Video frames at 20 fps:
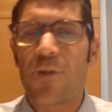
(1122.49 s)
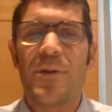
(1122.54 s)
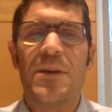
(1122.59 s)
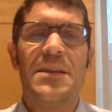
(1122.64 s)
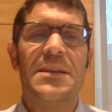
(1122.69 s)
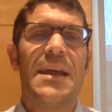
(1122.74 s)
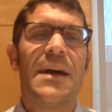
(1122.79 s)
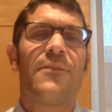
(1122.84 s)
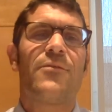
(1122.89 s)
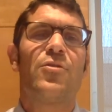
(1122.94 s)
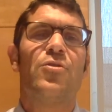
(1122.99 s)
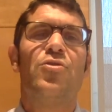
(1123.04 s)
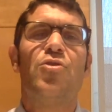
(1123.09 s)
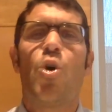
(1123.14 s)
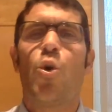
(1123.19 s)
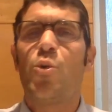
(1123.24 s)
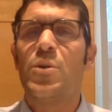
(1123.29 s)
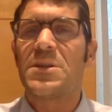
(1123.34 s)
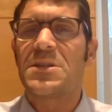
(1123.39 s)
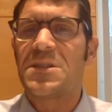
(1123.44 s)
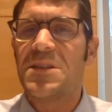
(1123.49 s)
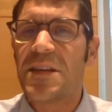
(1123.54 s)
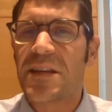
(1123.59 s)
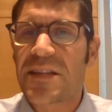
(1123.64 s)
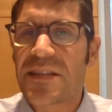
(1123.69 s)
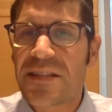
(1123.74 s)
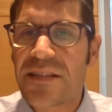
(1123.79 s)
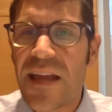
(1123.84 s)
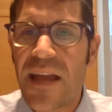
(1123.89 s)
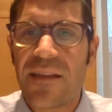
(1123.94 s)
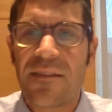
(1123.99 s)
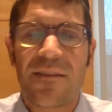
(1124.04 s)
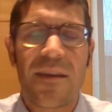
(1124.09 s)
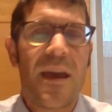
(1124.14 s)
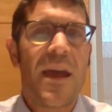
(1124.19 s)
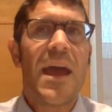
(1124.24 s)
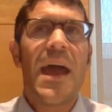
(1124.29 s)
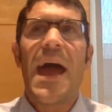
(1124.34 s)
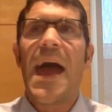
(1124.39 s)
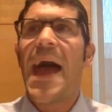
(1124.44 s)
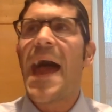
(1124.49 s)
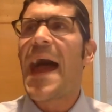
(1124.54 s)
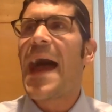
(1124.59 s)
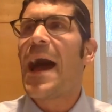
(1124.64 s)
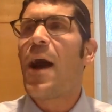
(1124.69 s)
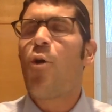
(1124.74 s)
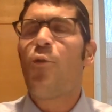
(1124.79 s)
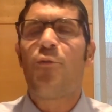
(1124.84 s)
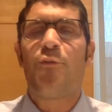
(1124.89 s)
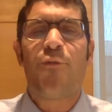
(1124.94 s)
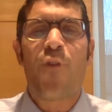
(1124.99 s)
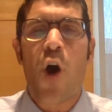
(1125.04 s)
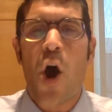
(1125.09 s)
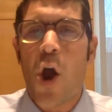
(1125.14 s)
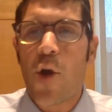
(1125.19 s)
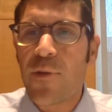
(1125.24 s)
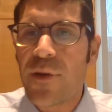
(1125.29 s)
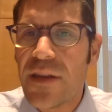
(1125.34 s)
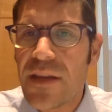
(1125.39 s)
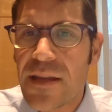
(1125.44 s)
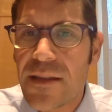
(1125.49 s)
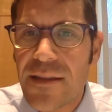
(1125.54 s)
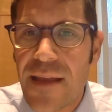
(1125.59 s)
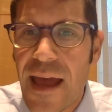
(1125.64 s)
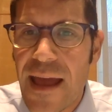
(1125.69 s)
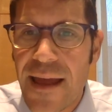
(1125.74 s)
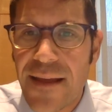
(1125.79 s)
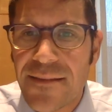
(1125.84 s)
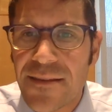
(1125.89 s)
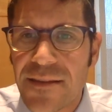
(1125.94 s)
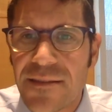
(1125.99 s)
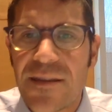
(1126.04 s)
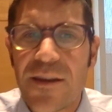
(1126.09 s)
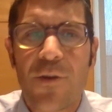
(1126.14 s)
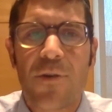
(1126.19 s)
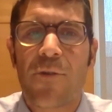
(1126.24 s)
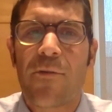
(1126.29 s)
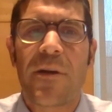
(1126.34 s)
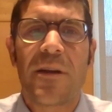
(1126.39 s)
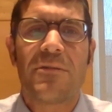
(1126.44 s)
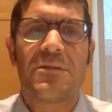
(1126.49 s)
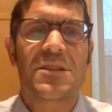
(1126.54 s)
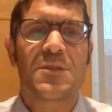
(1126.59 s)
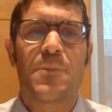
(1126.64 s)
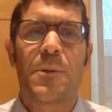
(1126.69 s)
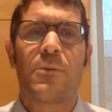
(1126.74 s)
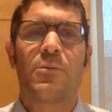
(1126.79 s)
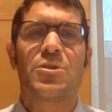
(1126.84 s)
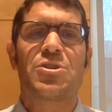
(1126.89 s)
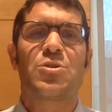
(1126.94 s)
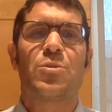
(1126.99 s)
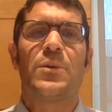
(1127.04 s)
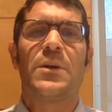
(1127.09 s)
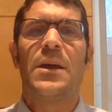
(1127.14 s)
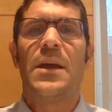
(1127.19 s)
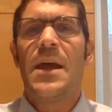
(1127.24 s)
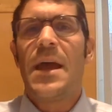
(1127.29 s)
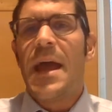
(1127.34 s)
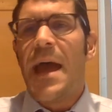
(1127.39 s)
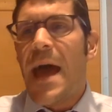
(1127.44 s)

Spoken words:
He never noticed the extent how far he had deteriorated spiritually.